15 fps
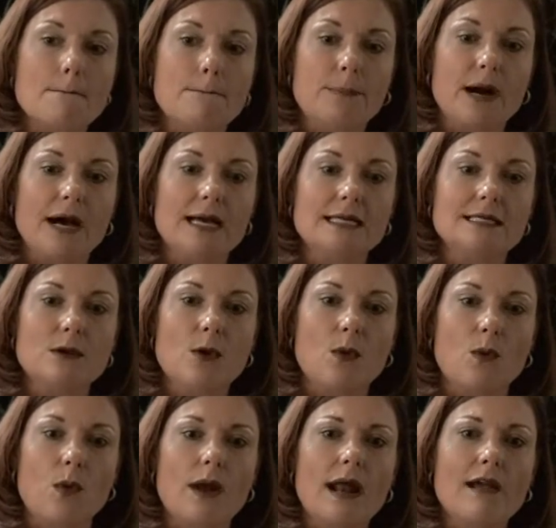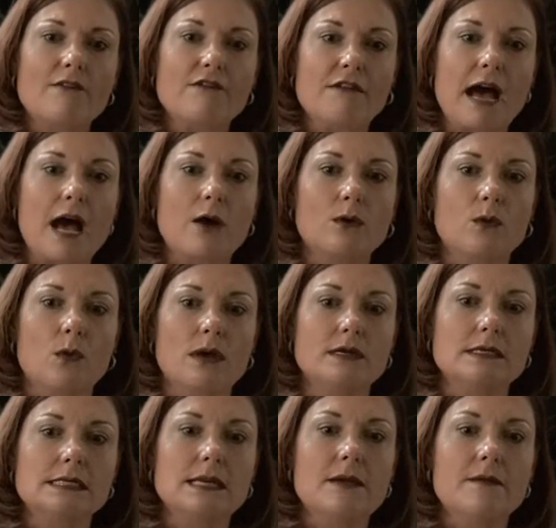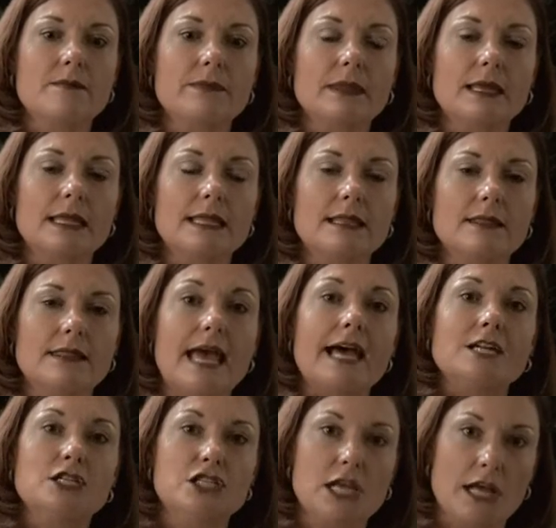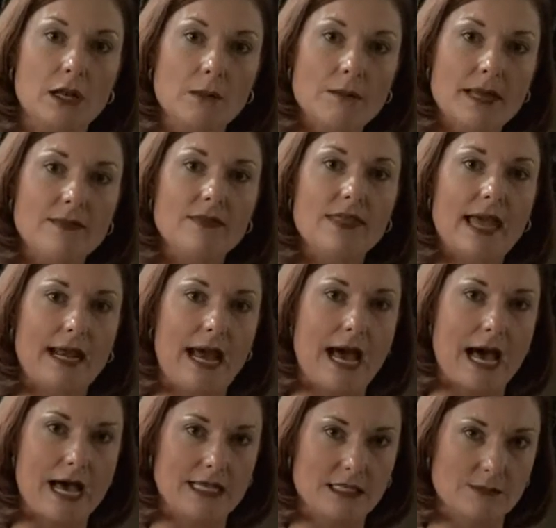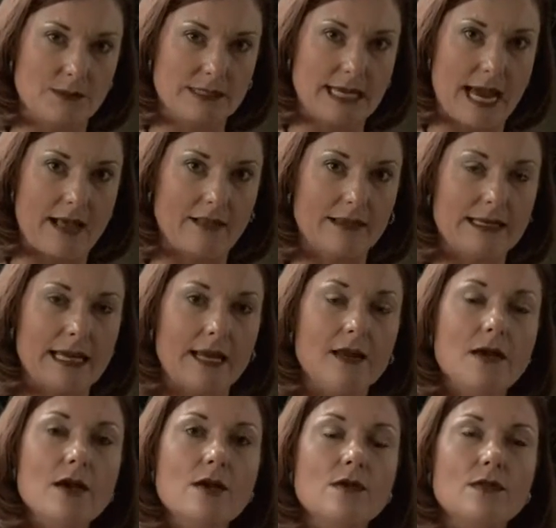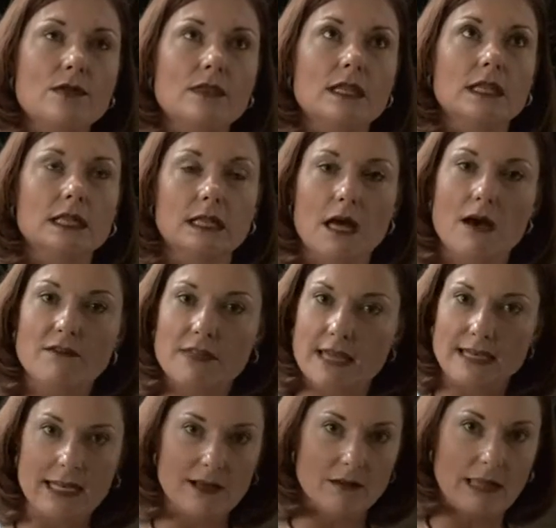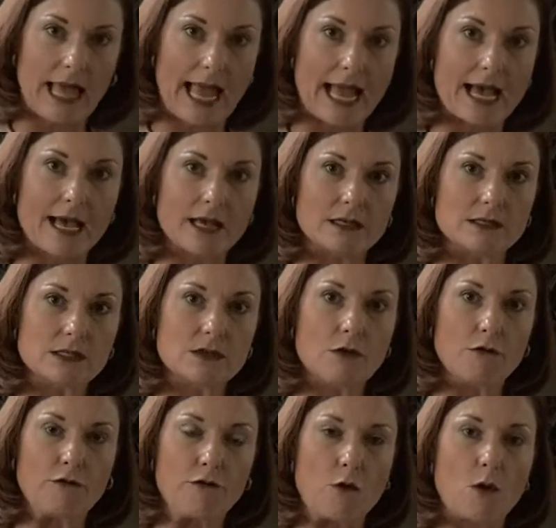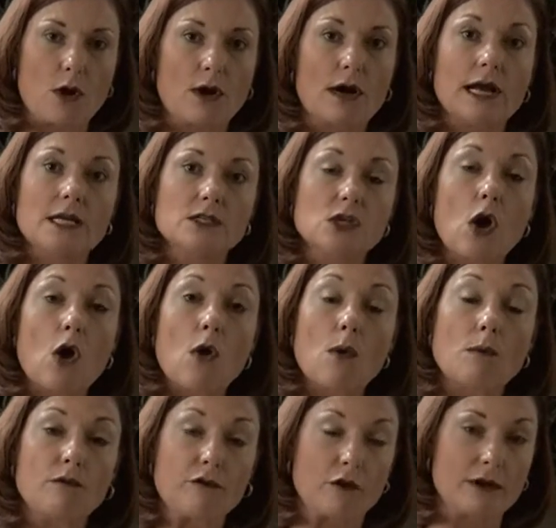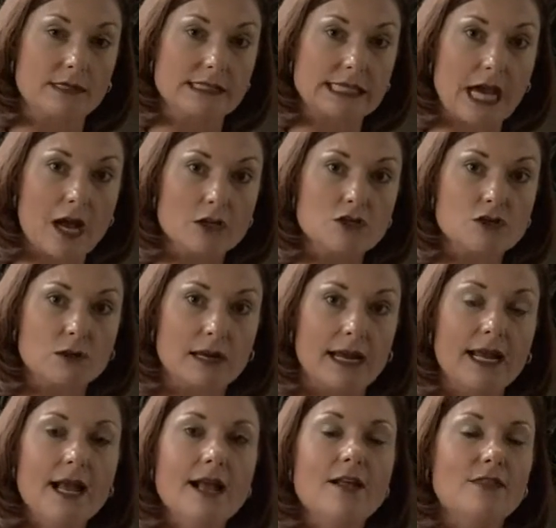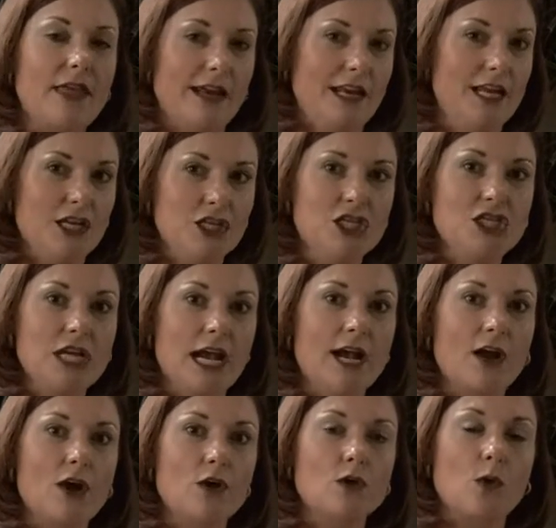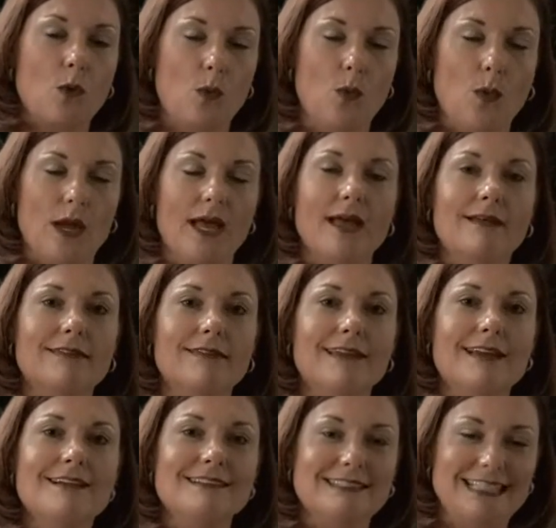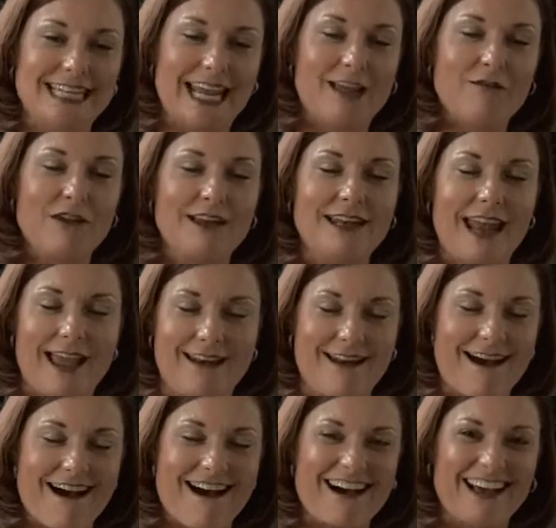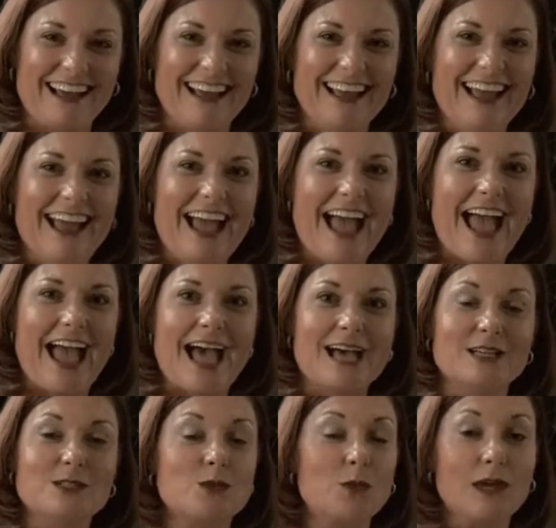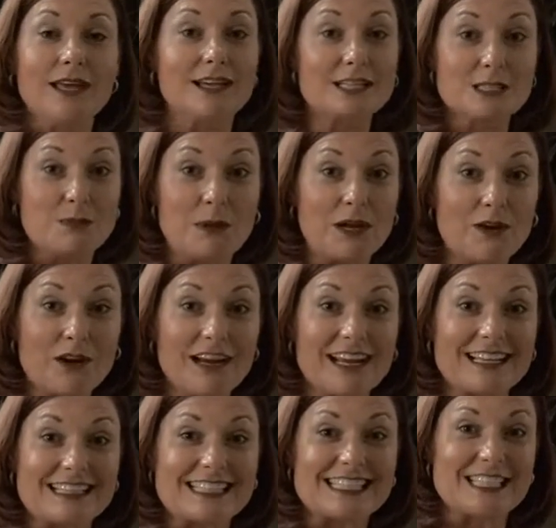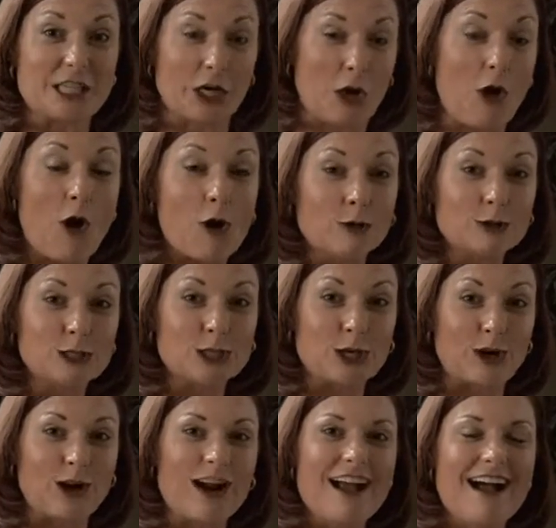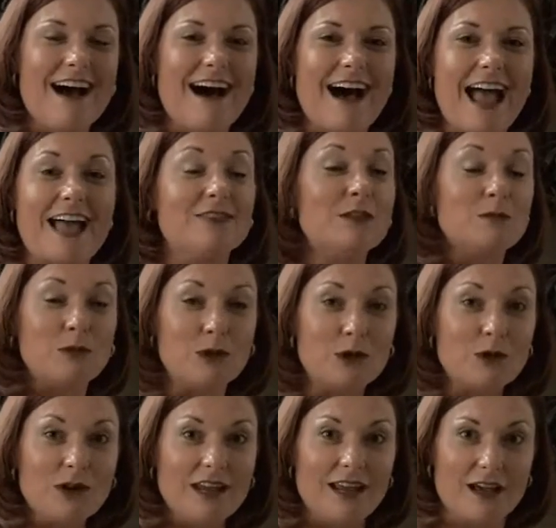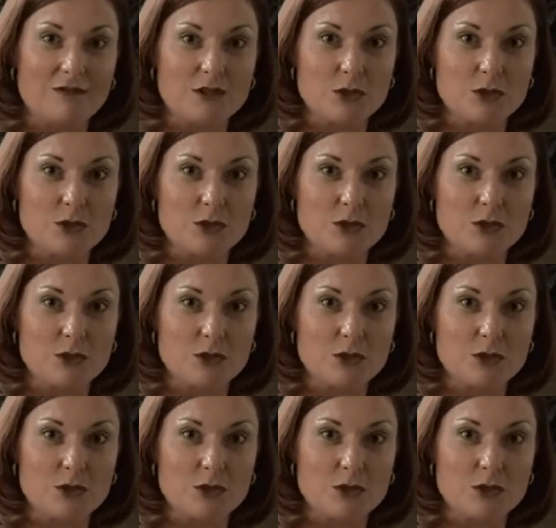But what I found was that gentleman, that hospitality, the love that Neil has for his home, for his country, that he shared with David and I as we experienced the culture and the beauty of